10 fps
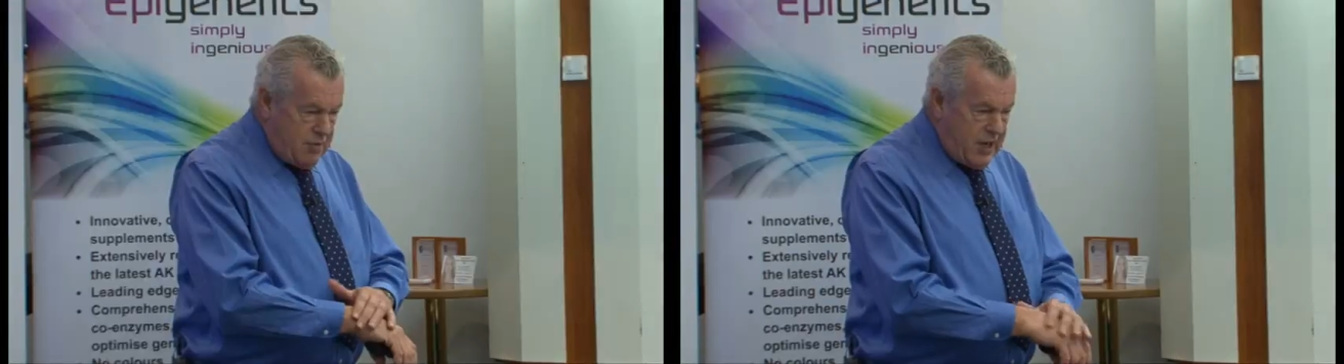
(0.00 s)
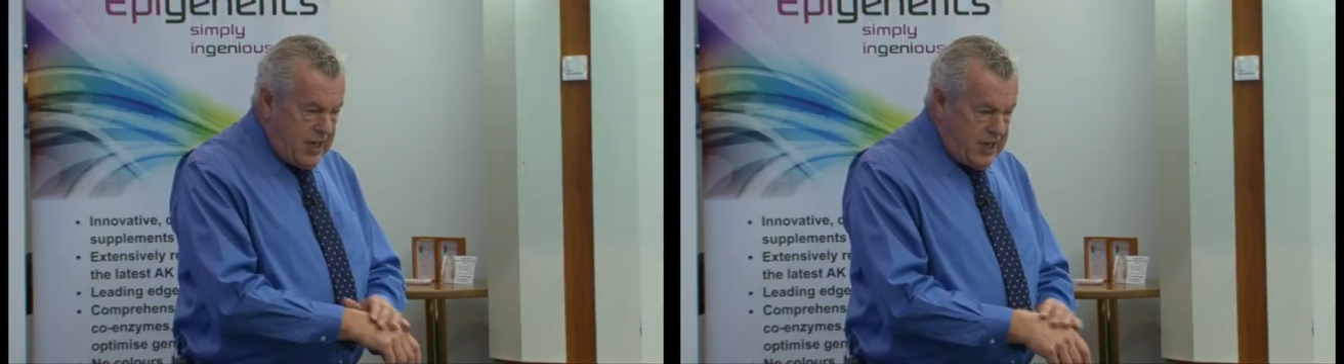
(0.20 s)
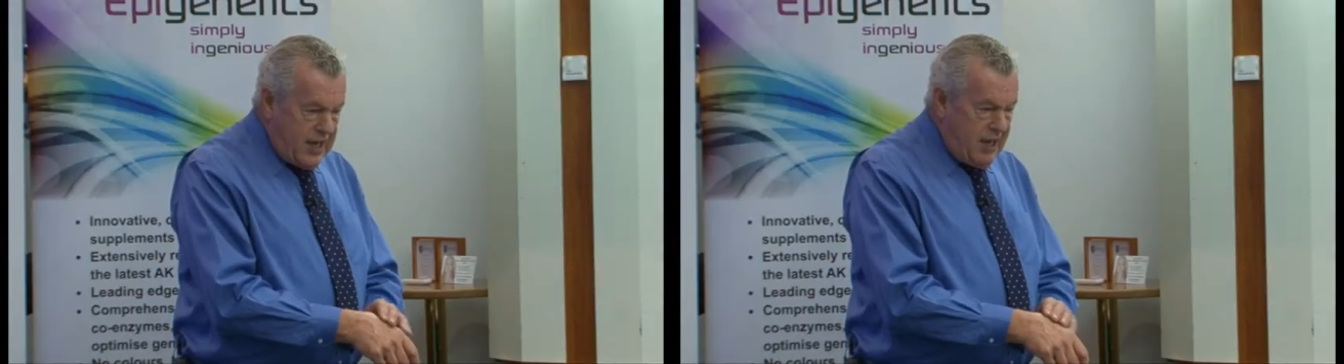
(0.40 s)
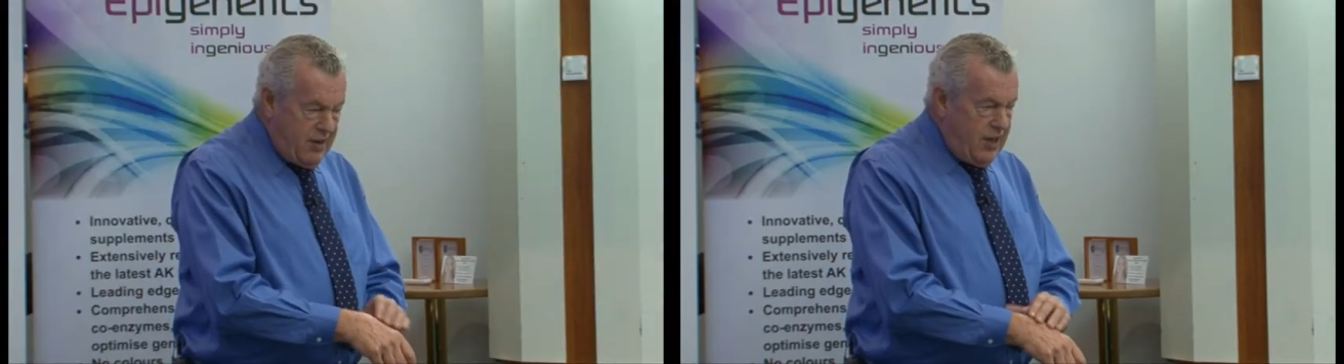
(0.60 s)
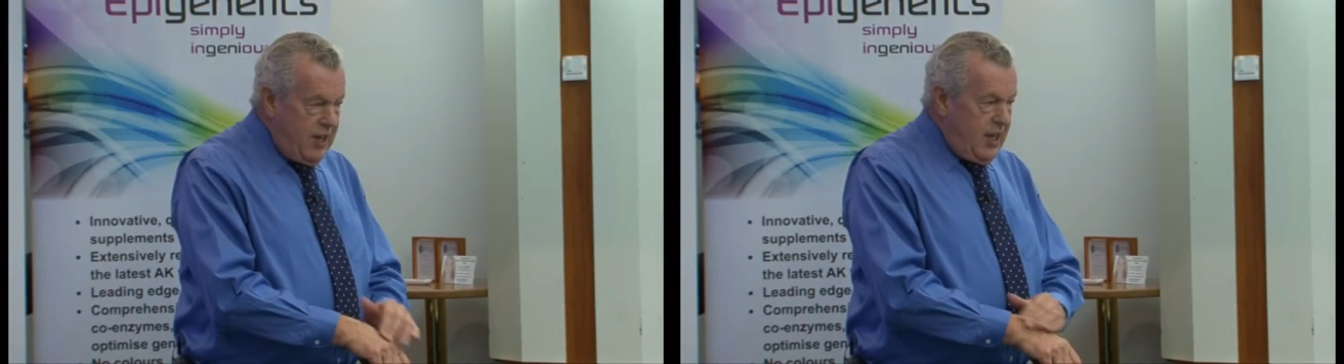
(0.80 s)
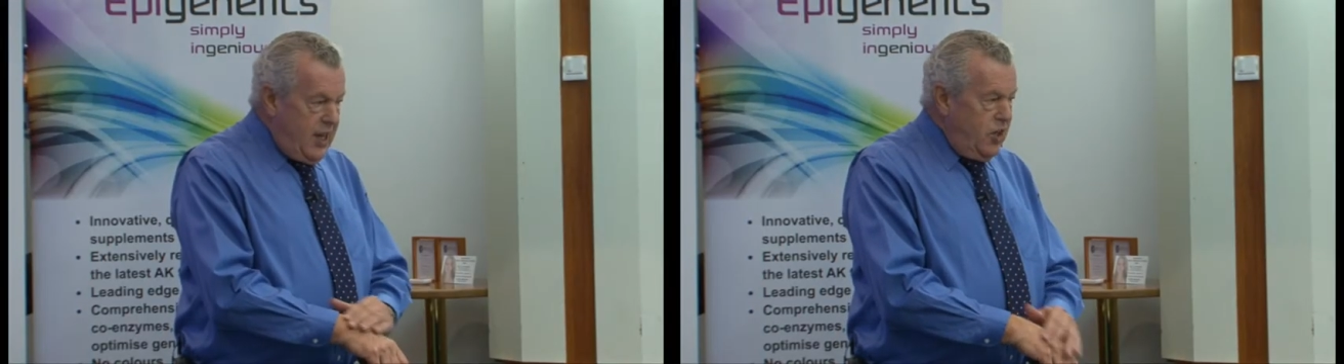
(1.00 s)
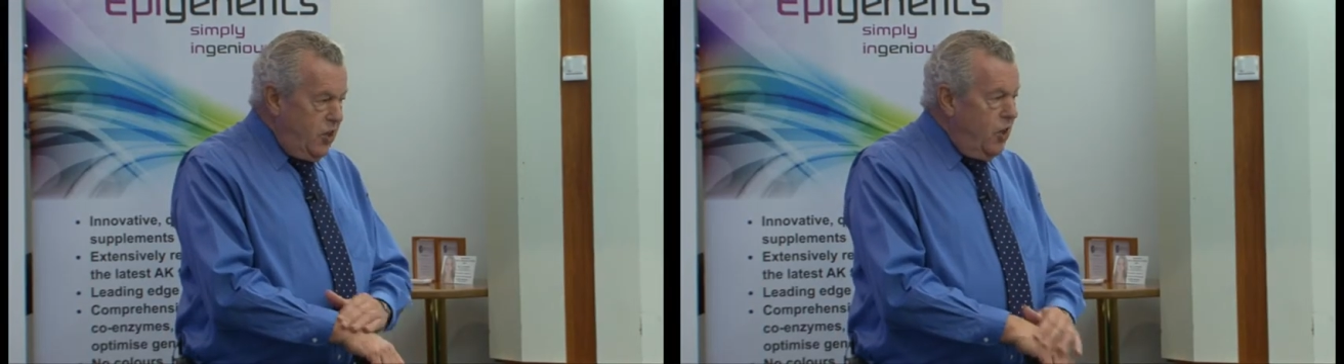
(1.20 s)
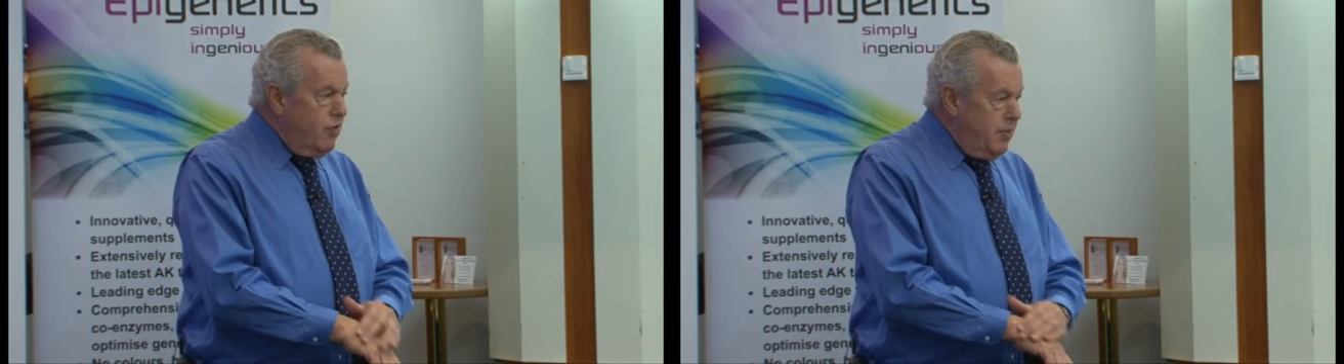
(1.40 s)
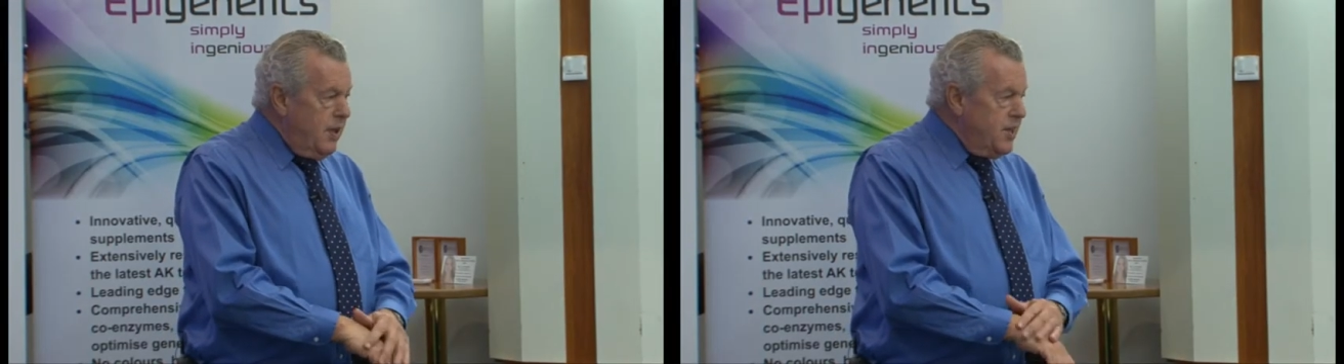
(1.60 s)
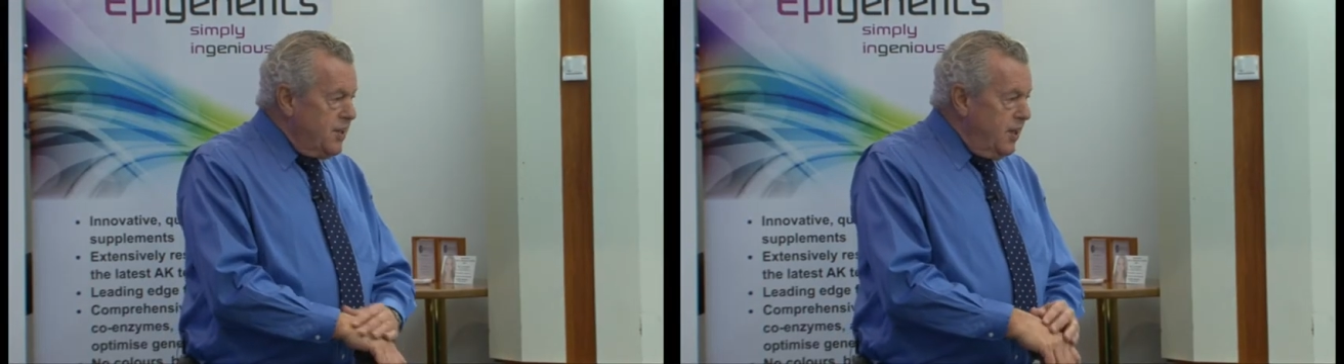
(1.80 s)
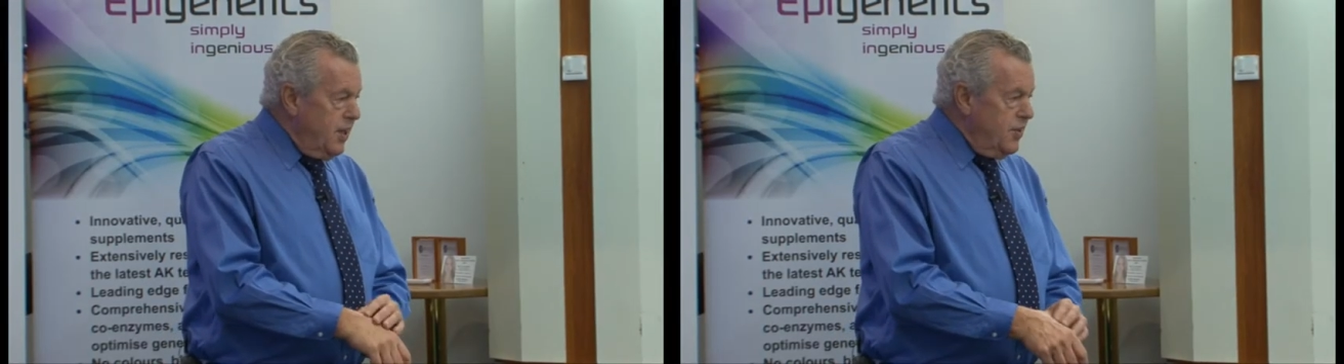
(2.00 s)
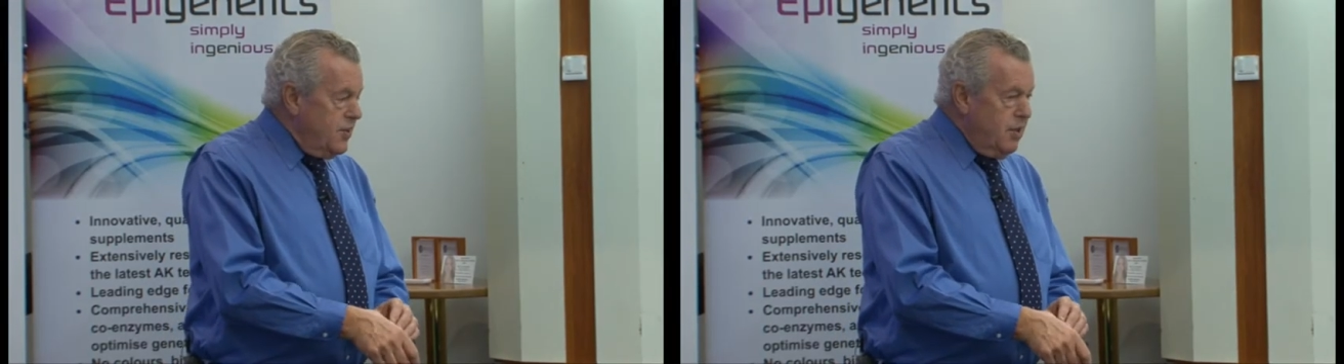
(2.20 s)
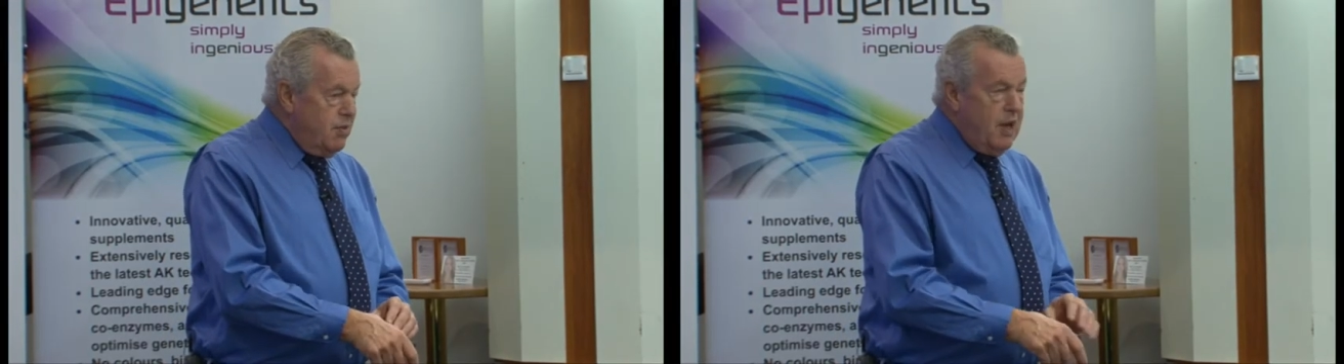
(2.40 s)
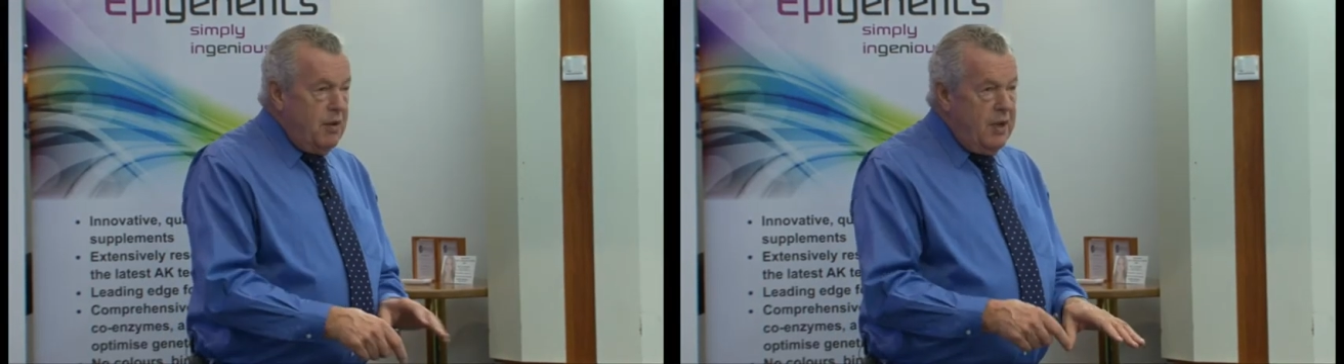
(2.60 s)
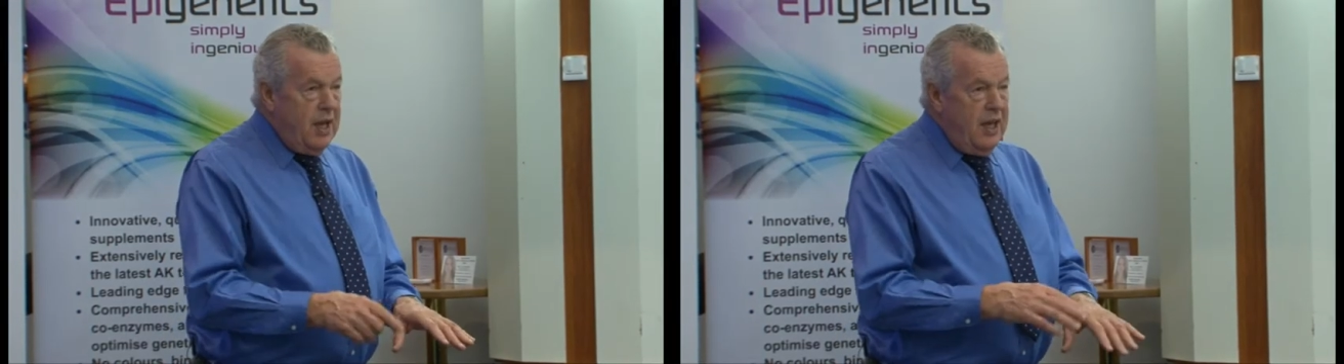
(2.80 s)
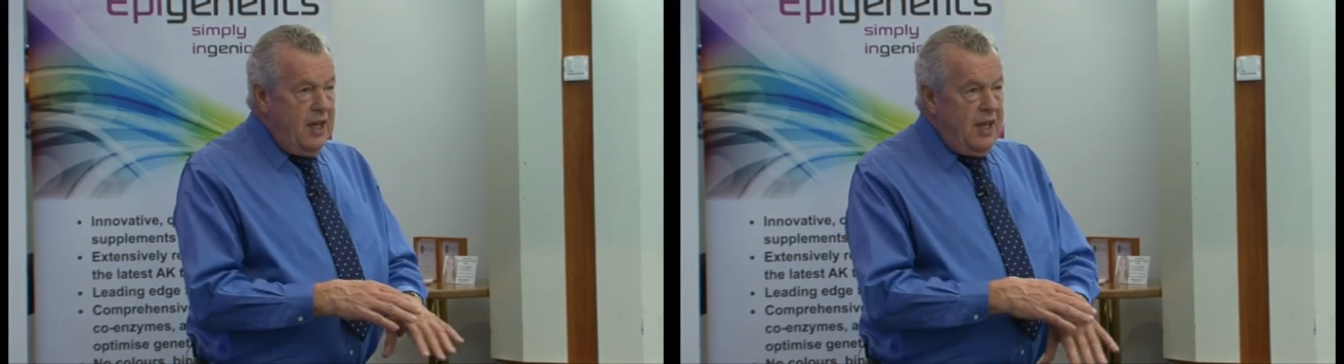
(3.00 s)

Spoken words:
to break down and you're not replacing those in the right way.